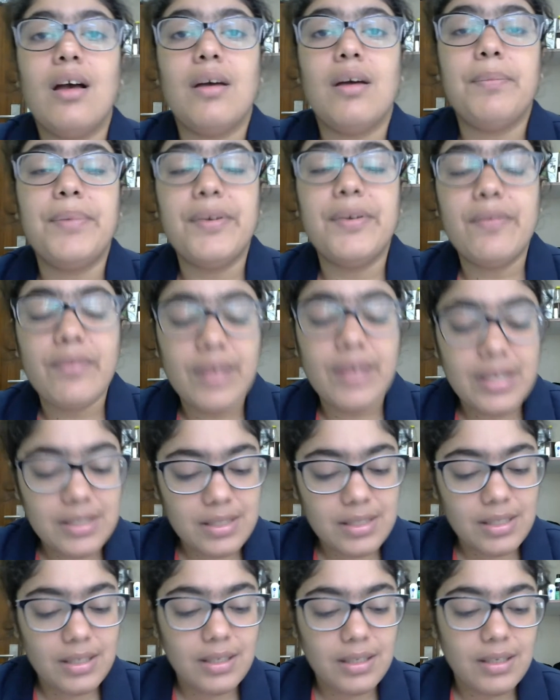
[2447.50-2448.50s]

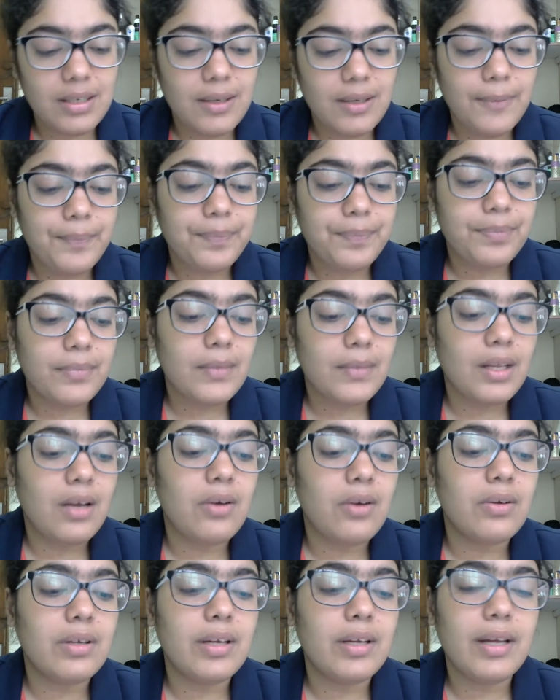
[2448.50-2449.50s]
previously
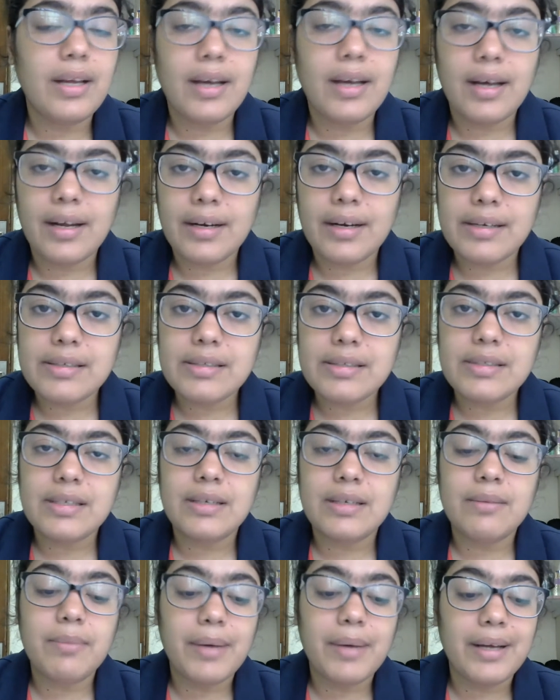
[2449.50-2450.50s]

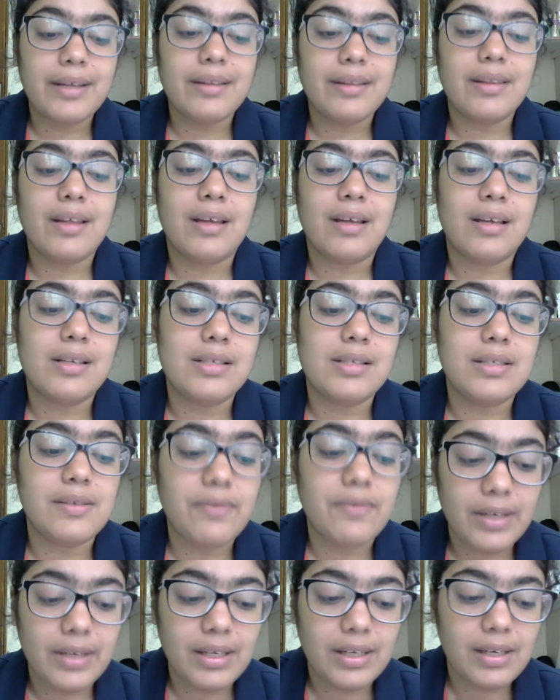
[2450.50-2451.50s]
arrested by the
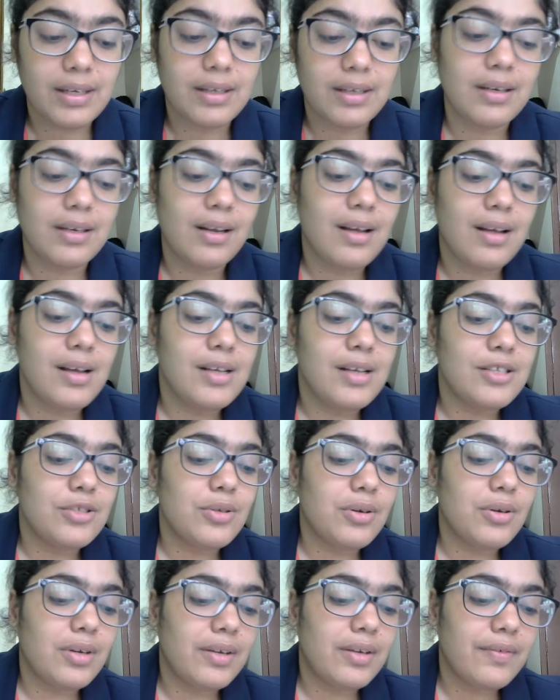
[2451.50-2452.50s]
civilian.
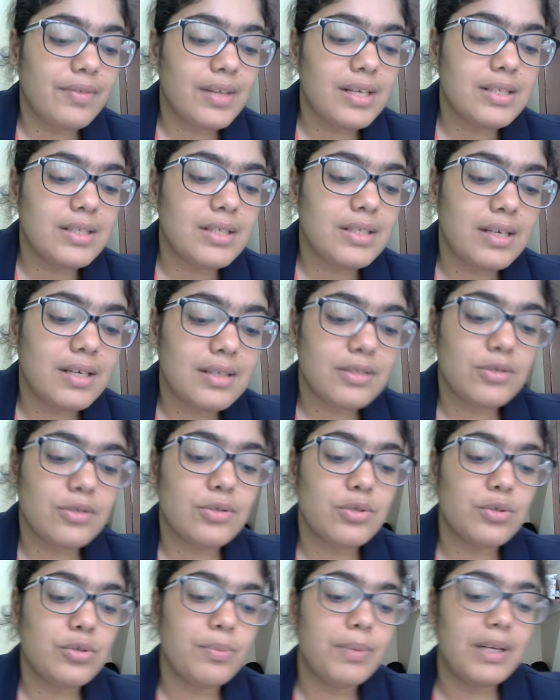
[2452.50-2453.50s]
So if there is a
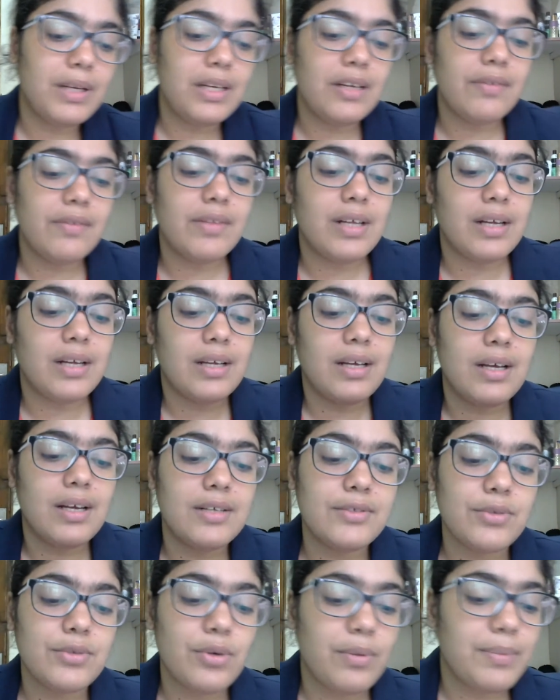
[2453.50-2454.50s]
reason to believe that he
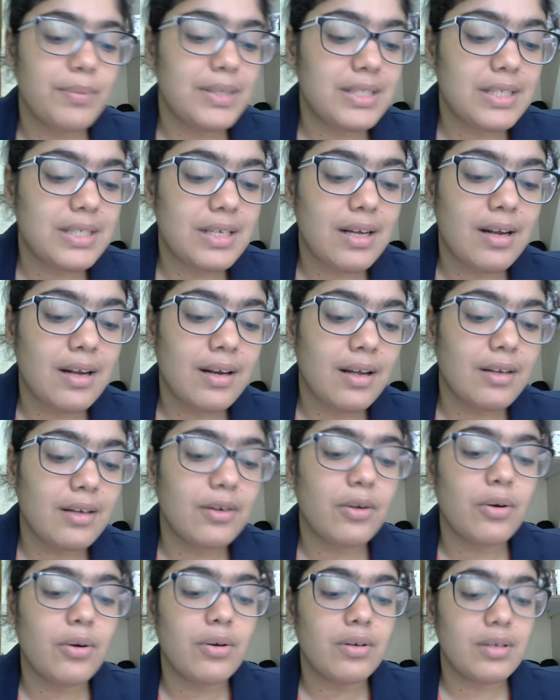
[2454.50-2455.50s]
has committed an
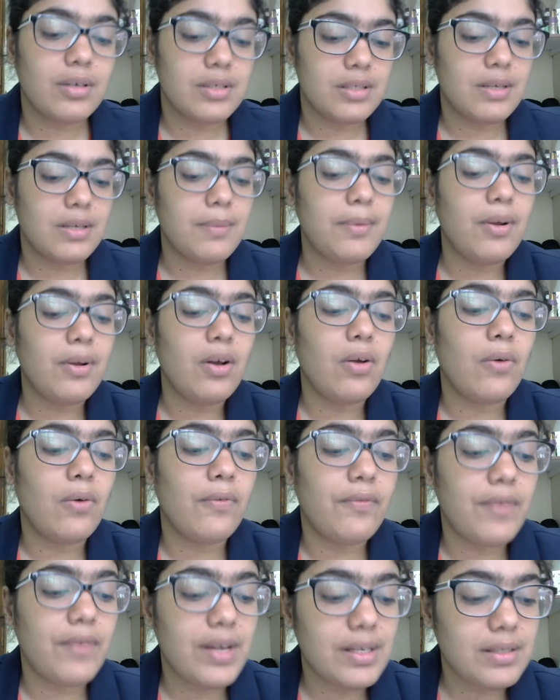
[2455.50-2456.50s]
uncognizable
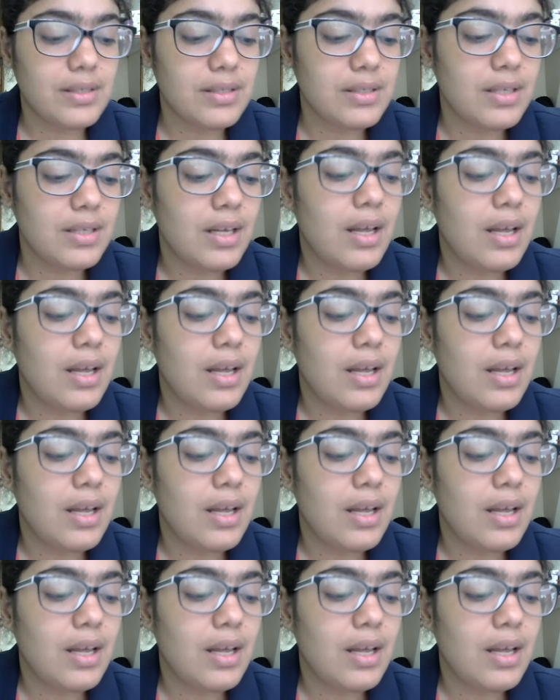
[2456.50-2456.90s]
offense